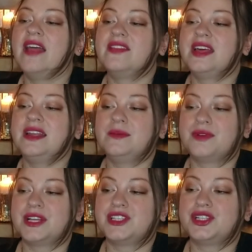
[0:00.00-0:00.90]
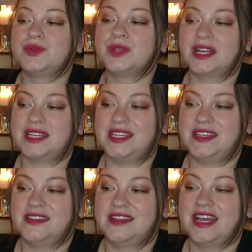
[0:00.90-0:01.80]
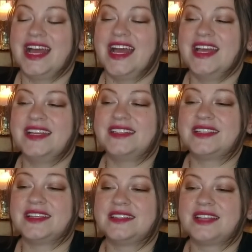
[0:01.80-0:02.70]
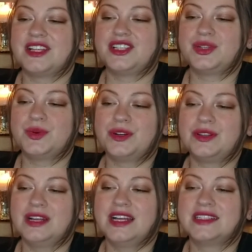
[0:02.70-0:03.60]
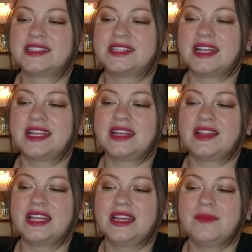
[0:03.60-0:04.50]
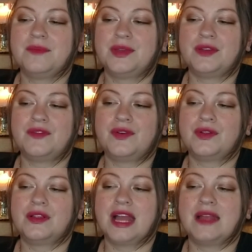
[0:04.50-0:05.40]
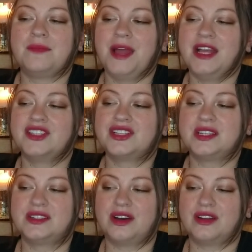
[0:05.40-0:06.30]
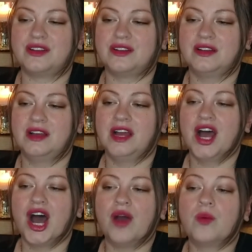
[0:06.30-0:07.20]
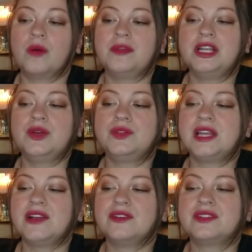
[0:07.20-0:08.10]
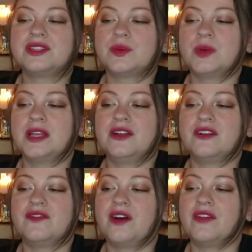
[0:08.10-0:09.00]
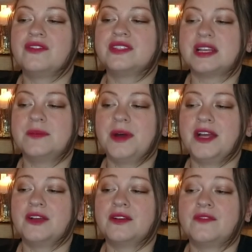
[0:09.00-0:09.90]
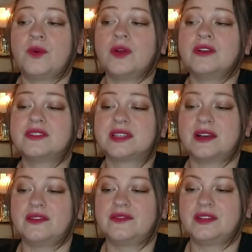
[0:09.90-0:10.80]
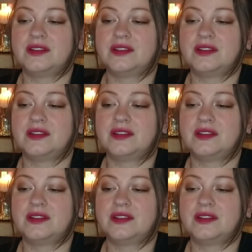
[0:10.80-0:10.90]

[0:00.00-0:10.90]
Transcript: And then it brings you Lucky, his sensual, stunningly beautiful, and passionate daughter, a woman who dares to win her father's empire for herself,